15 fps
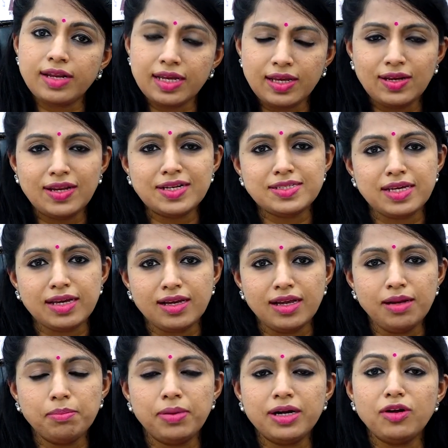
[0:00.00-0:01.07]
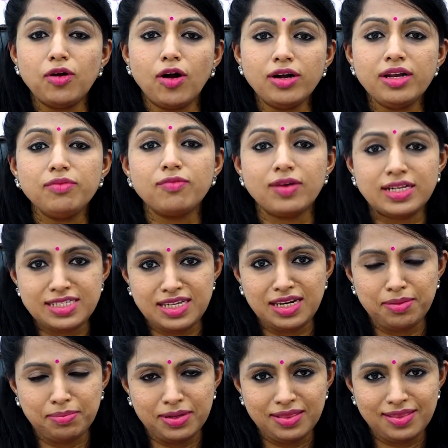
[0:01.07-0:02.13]
regular cycle but not once in
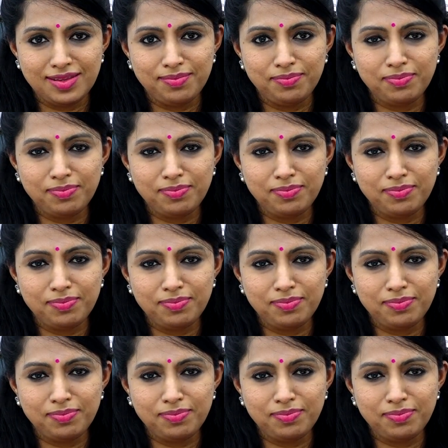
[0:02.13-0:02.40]
a month.